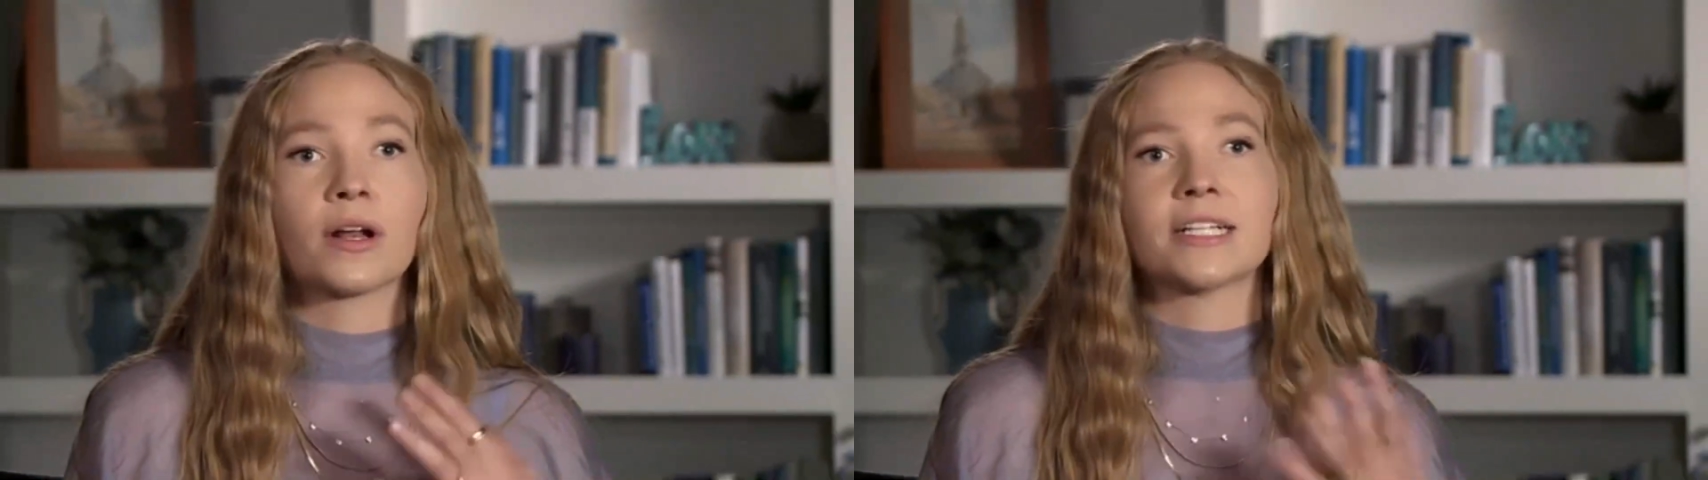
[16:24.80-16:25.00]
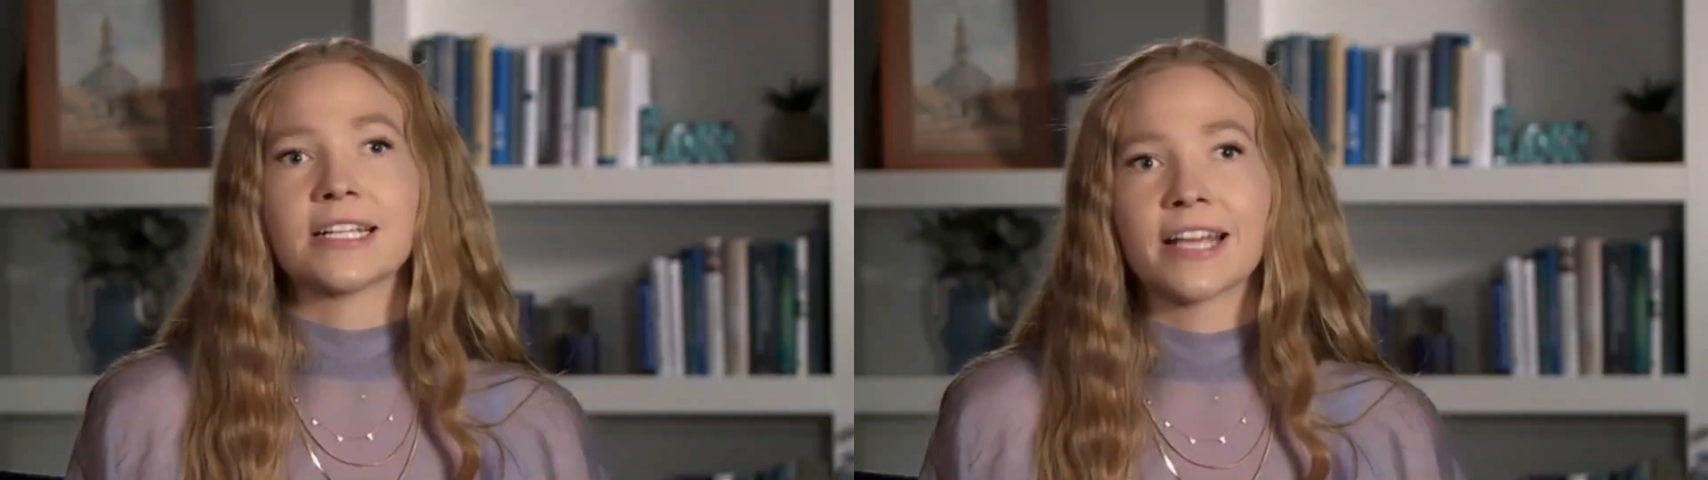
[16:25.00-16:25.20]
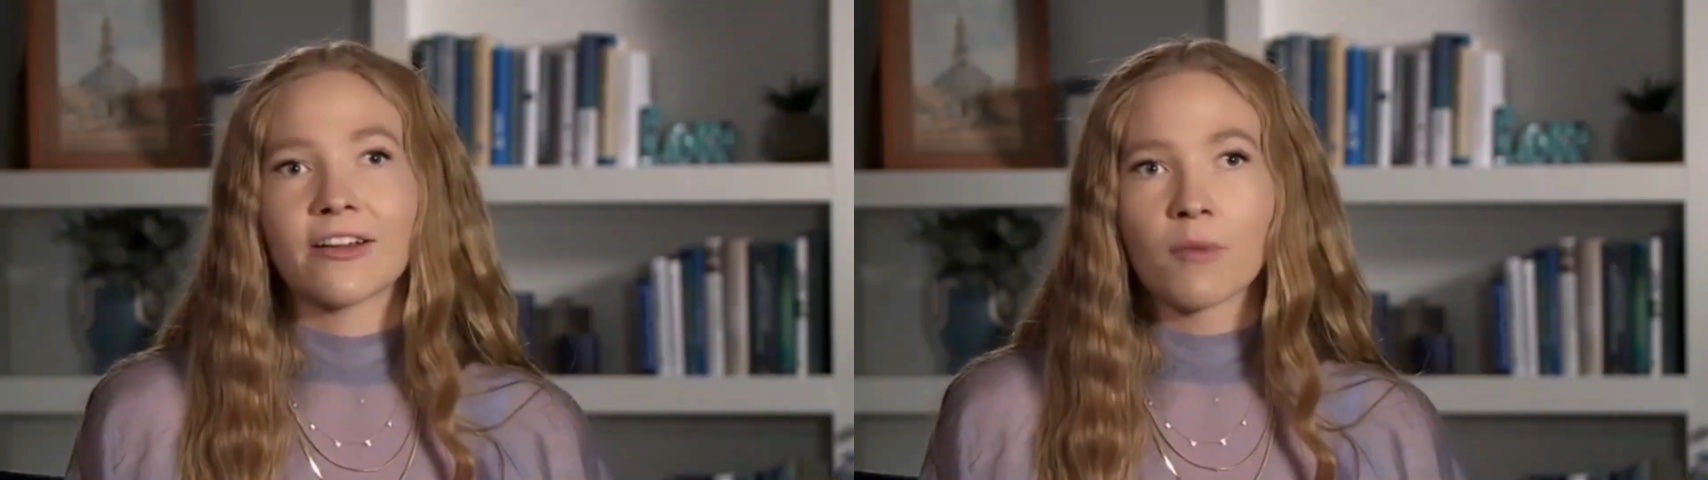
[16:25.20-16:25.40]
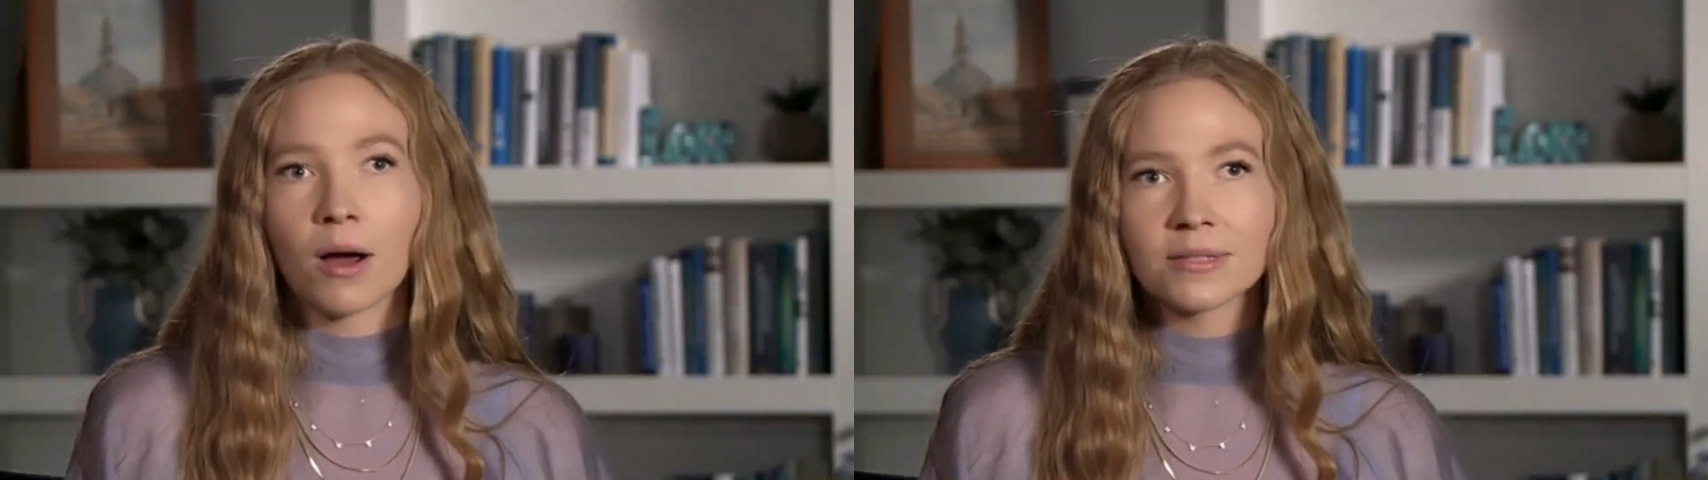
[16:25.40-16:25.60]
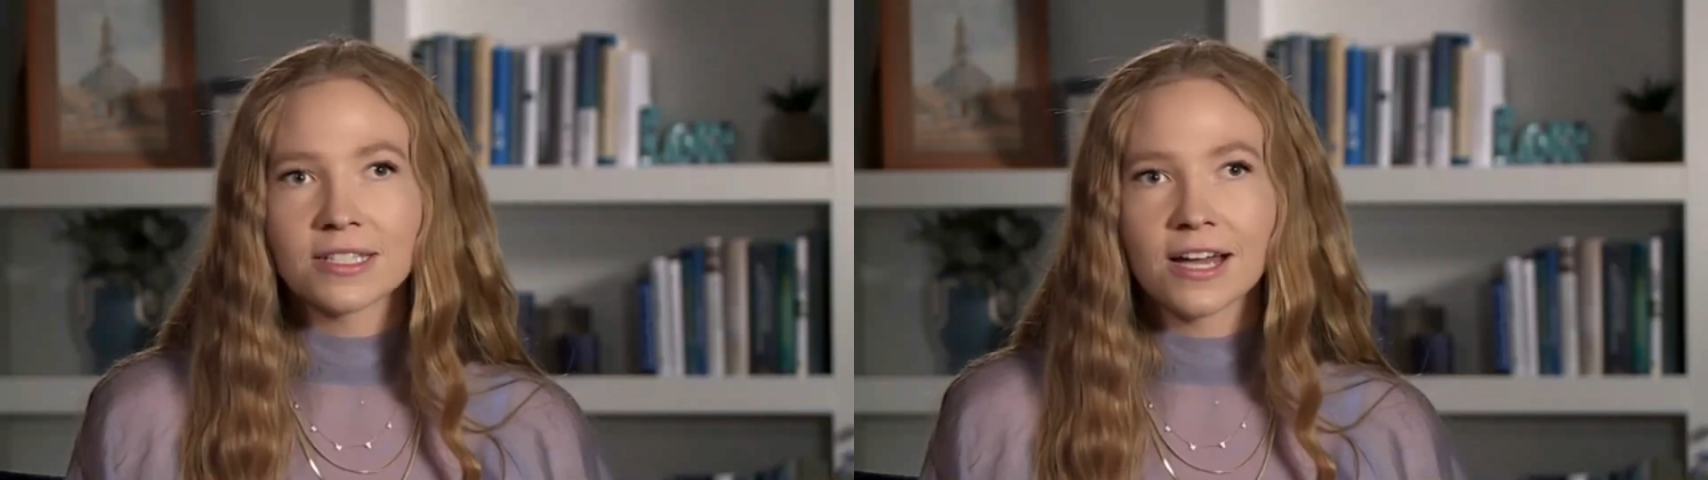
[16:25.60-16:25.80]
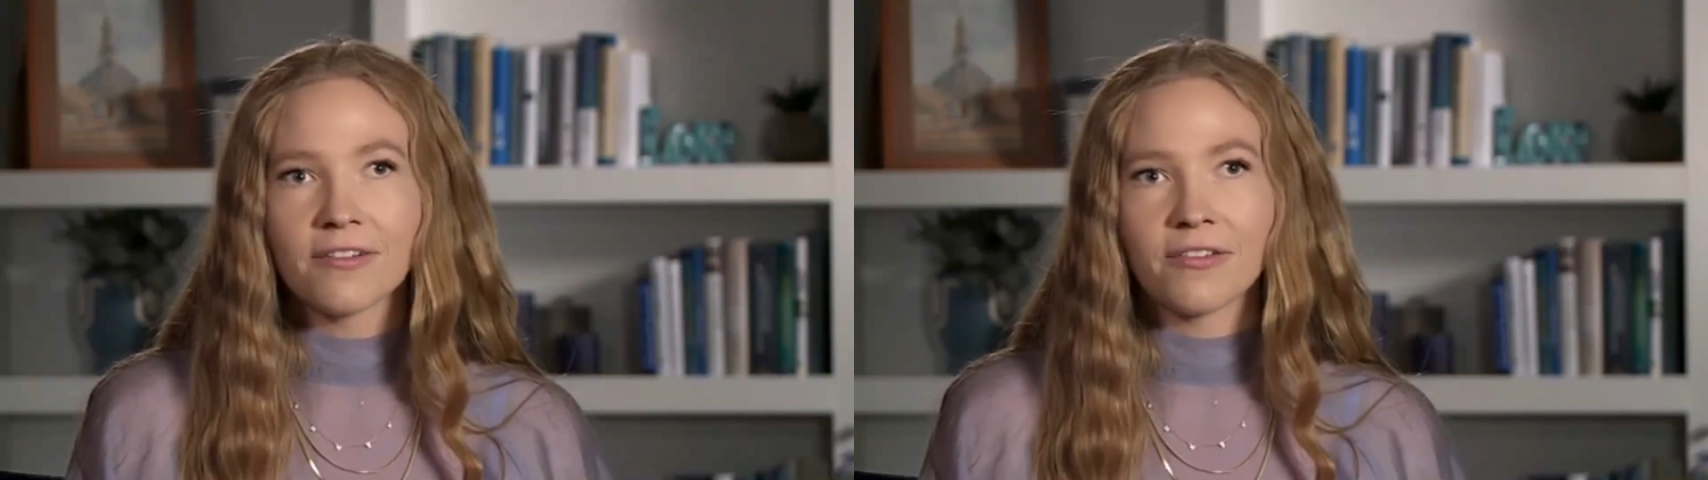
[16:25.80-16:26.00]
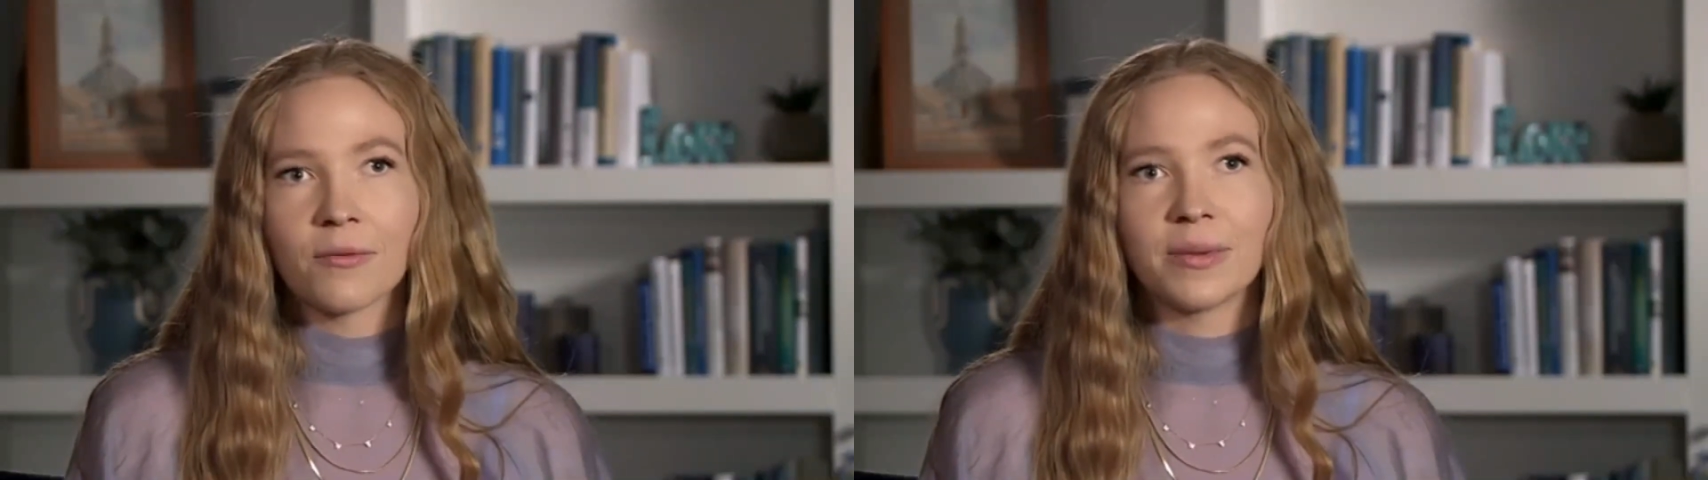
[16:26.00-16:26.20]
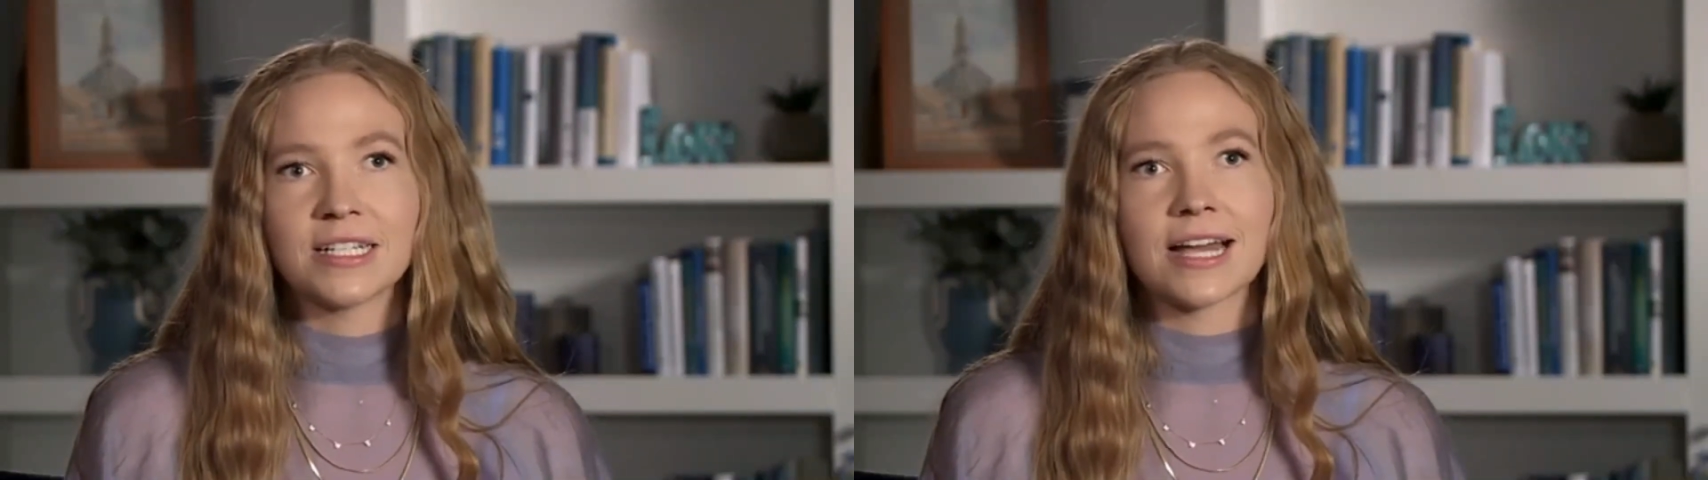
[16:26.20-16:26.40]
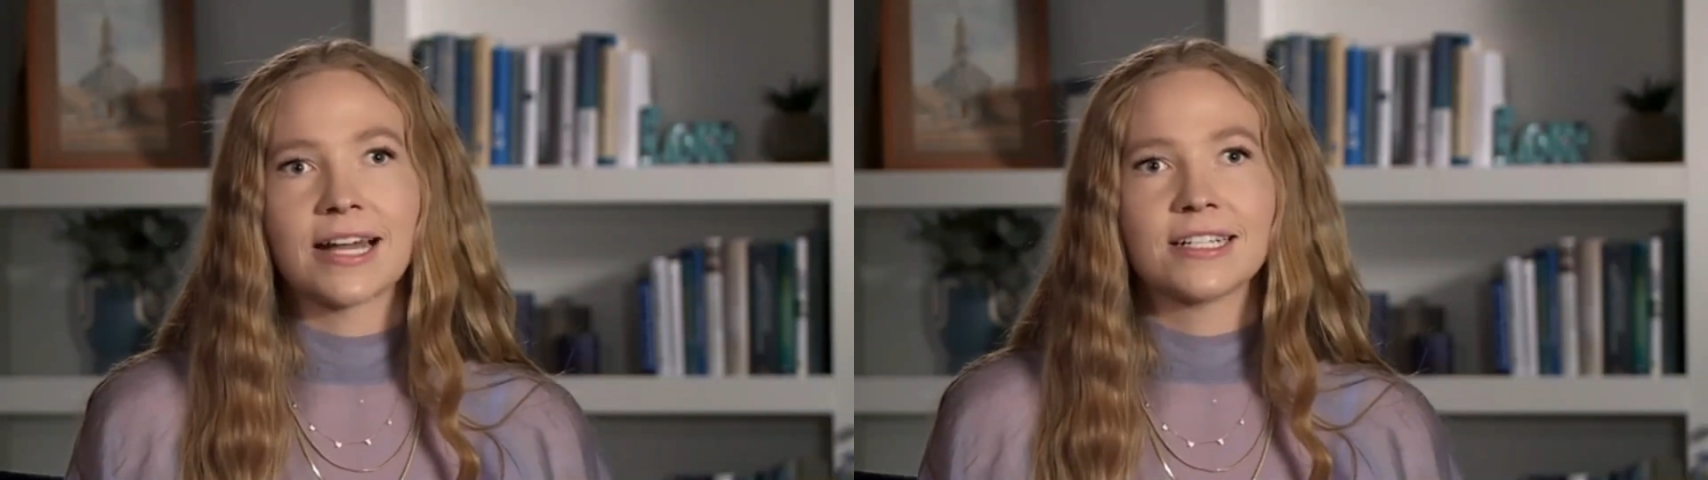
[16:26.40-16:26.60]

Christine Brown, Kody's third wife,